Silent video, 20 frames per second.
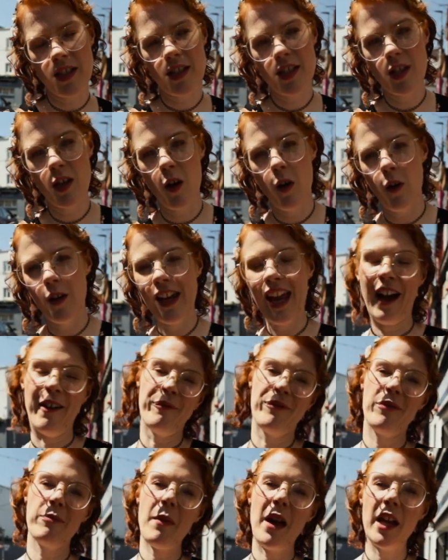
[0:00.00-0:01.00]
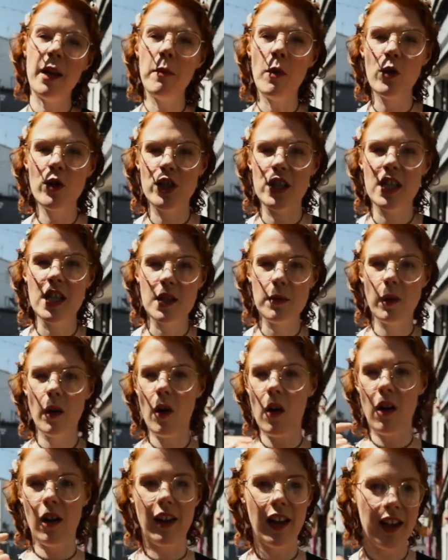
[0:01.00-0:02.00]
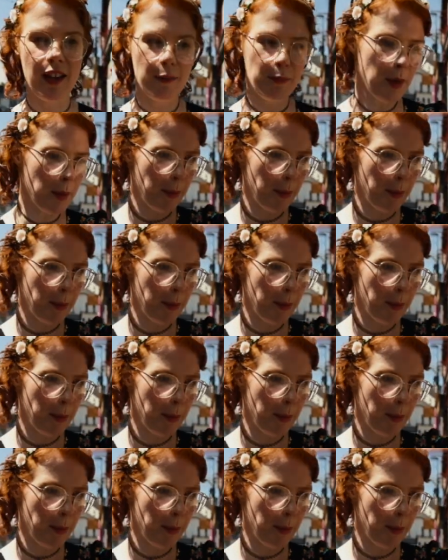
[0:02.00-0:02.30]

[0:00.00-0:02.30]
So yeah, my emotions were all like.